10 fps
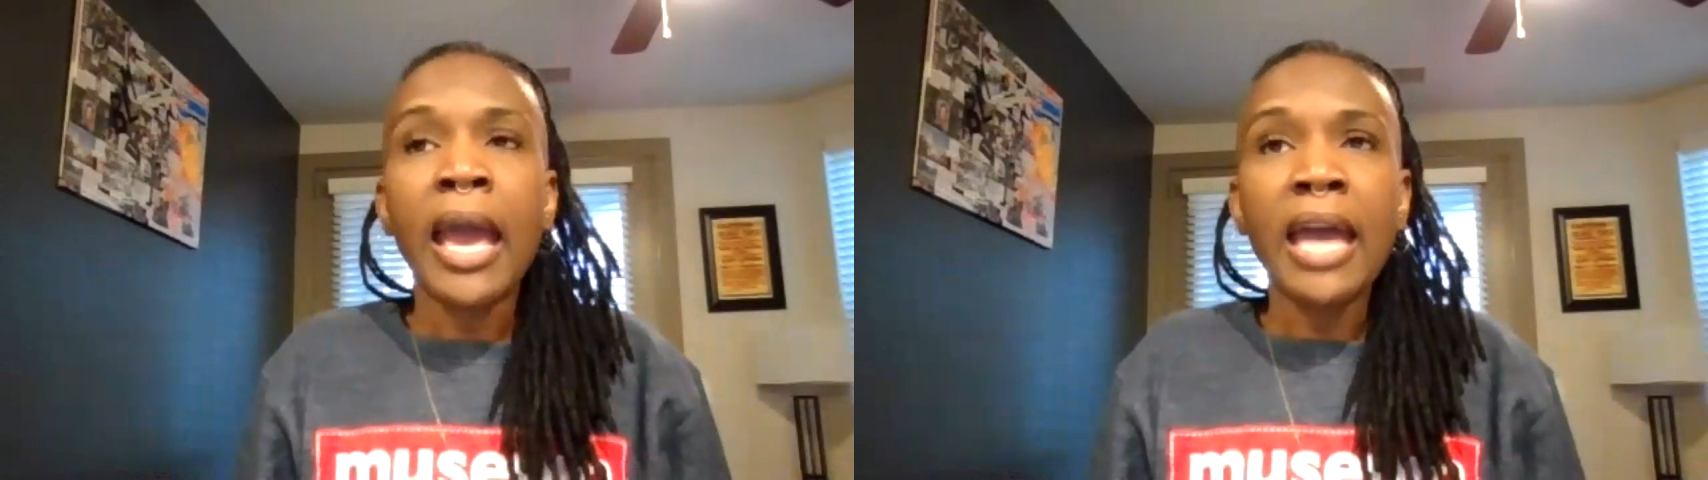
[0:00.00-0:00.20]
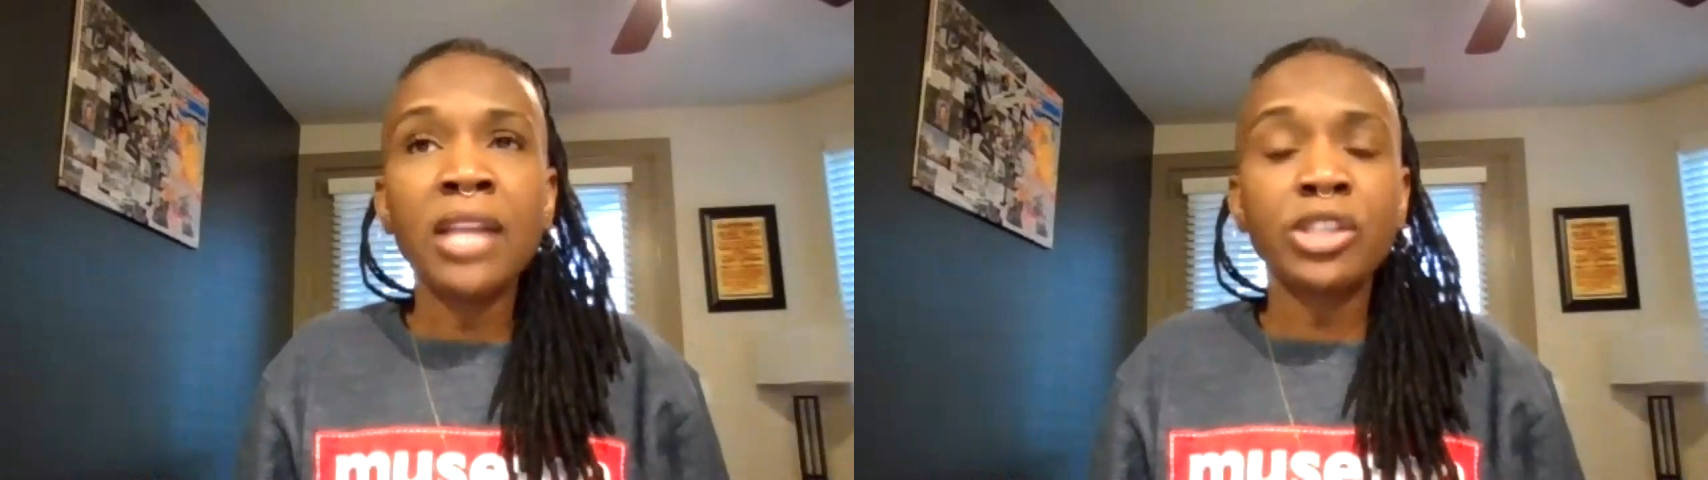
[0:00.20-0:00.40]

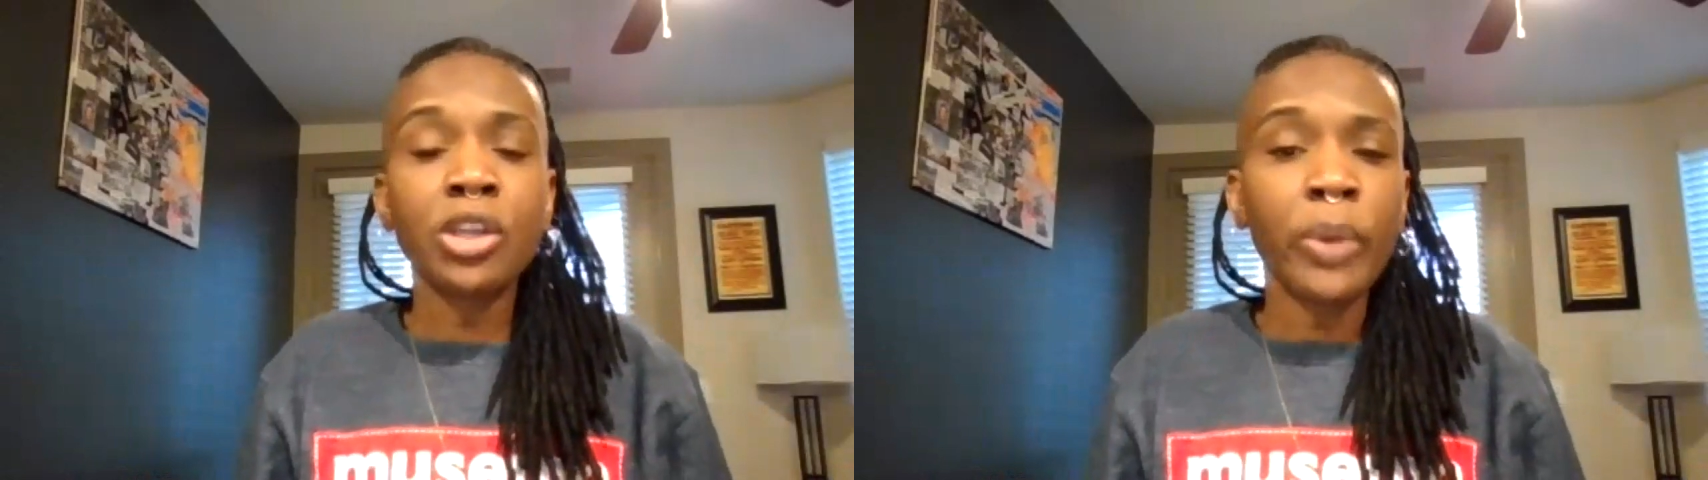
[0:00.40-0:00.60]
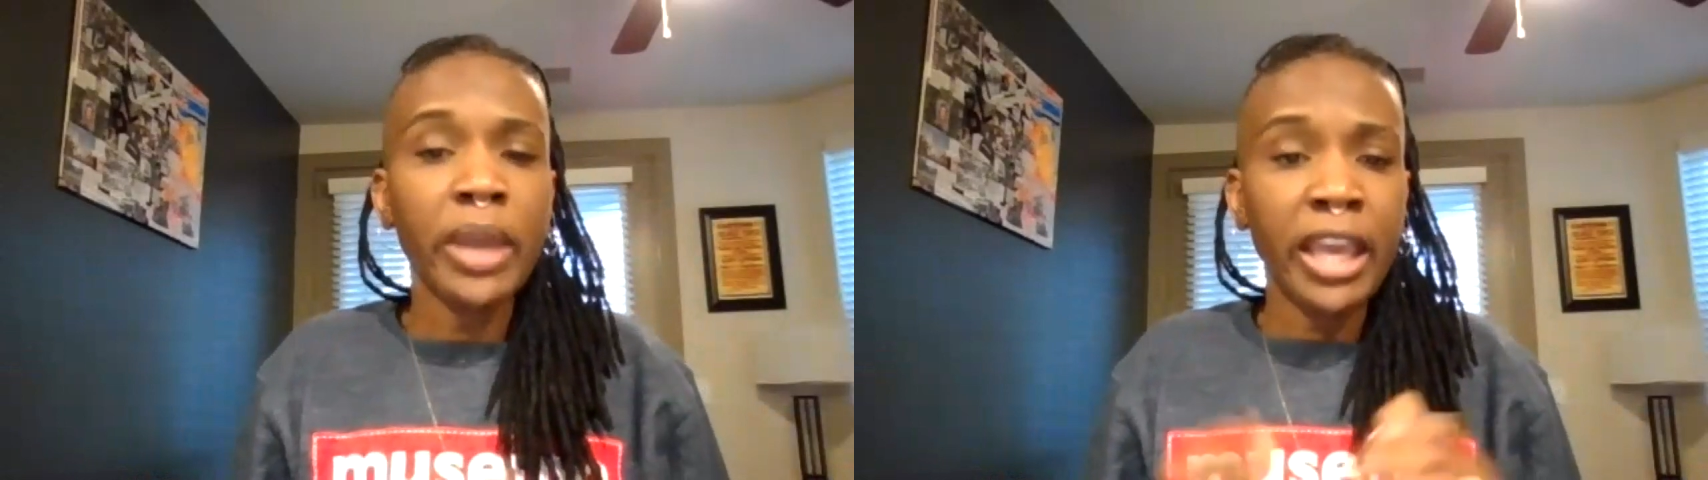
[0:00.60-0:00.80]
And
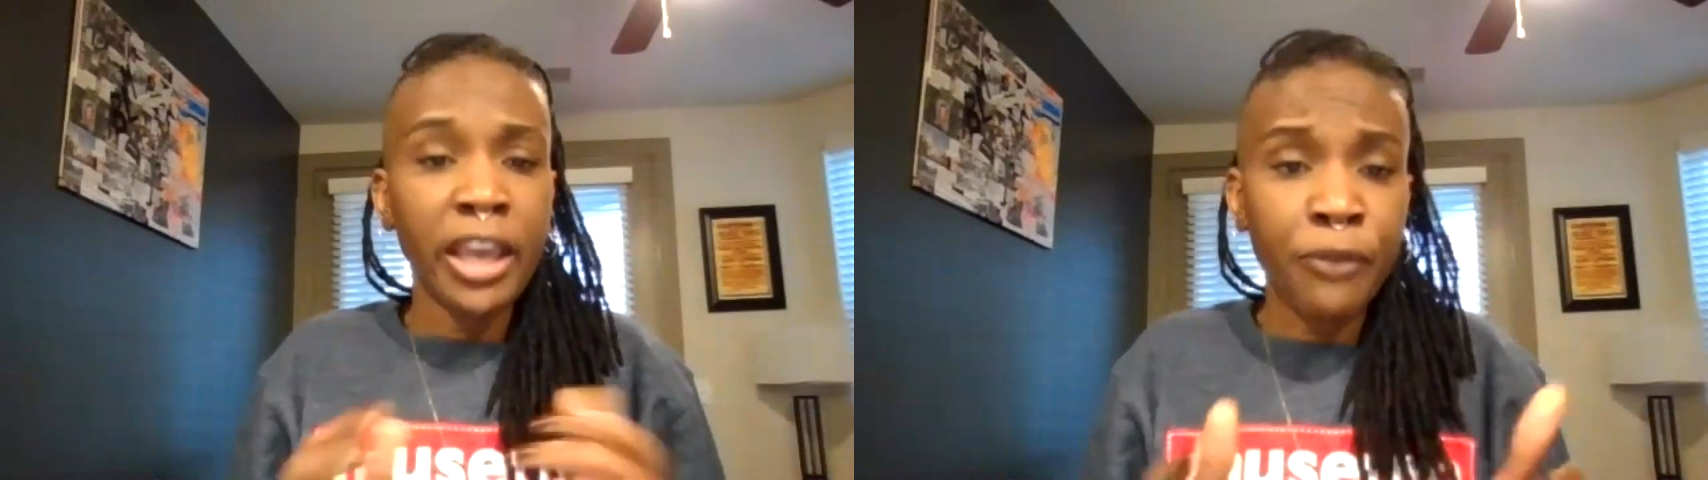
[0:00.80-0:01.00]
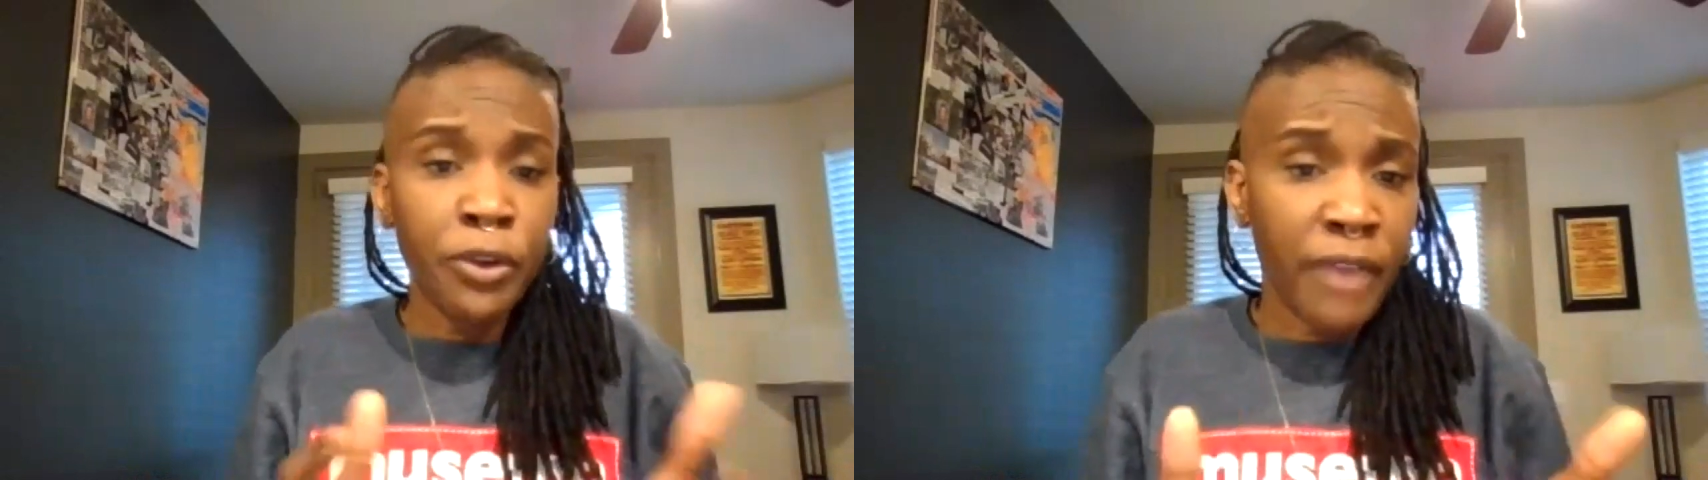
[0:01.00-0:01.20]
so
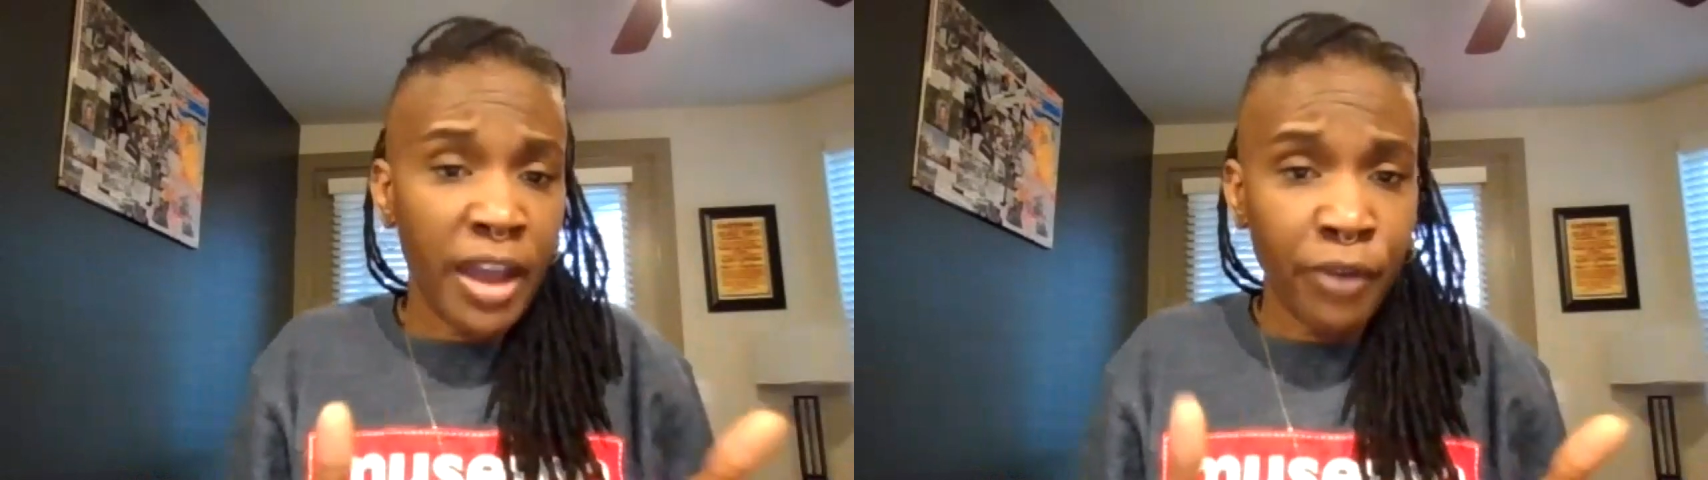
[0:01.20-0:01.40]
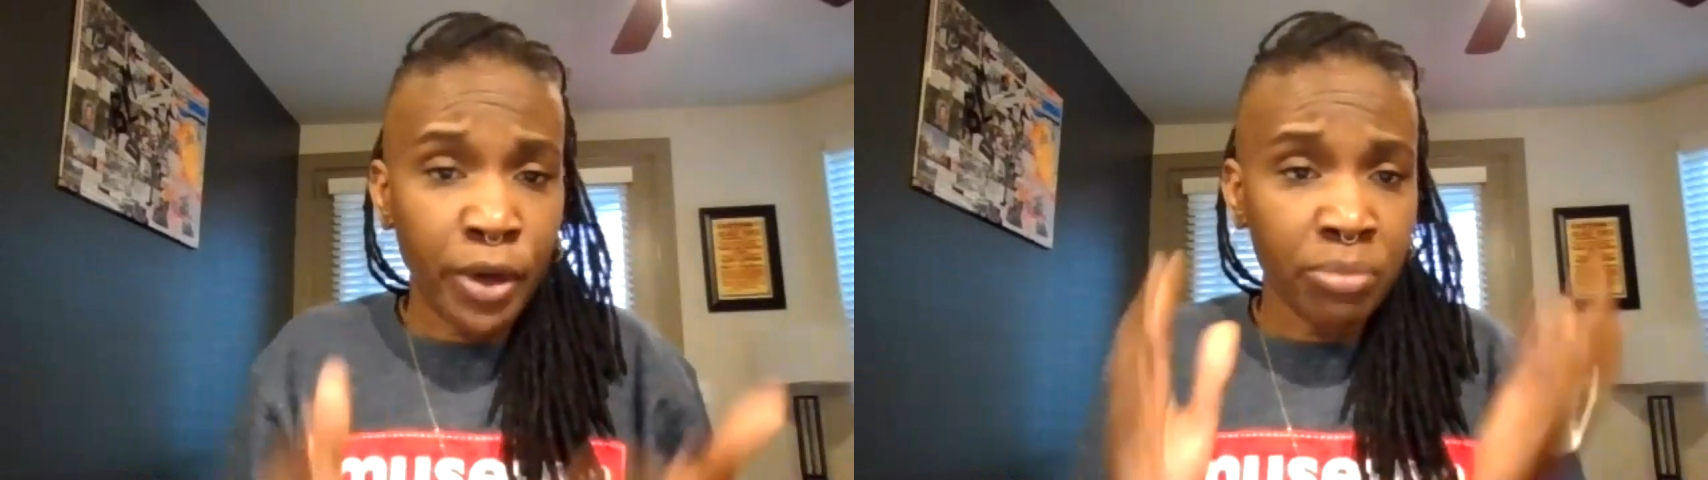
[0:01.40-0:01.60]
if you've
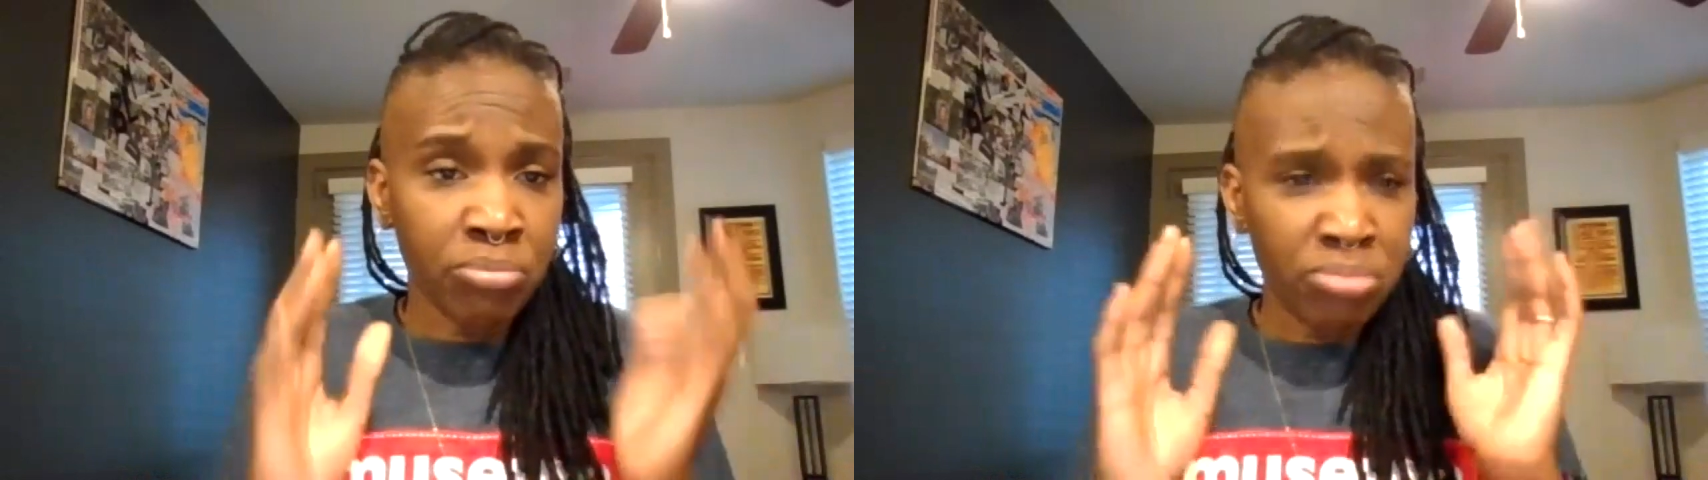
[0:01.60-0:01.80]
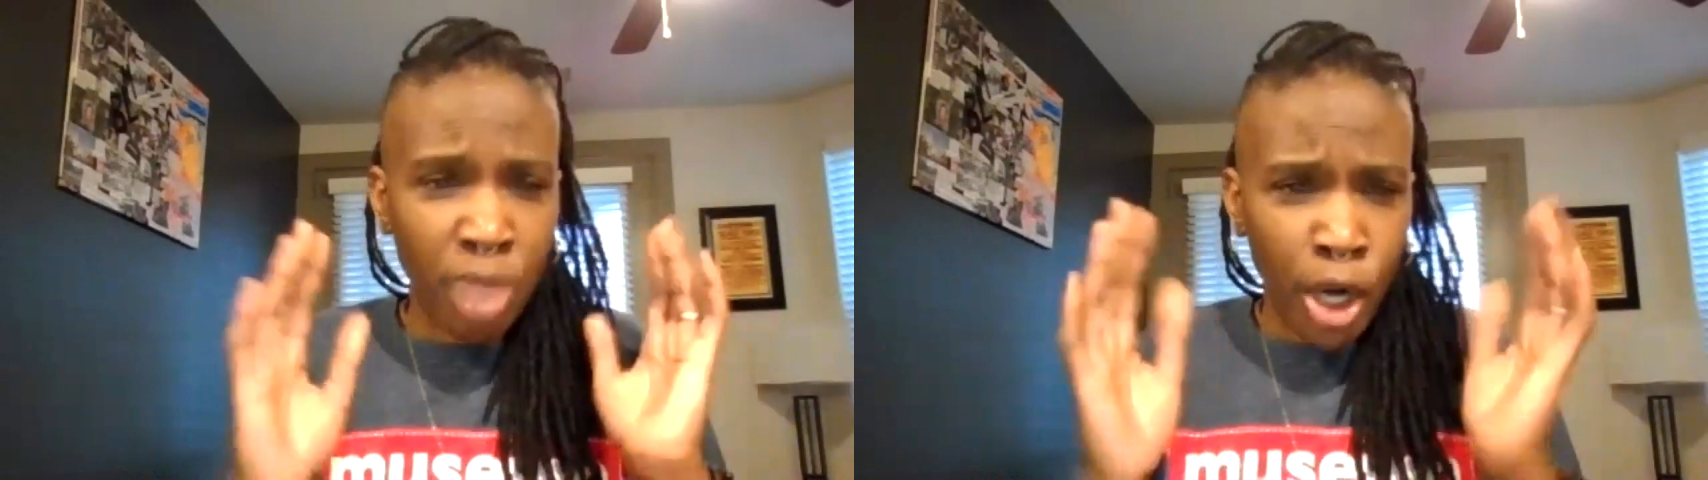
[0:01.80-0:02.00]
ever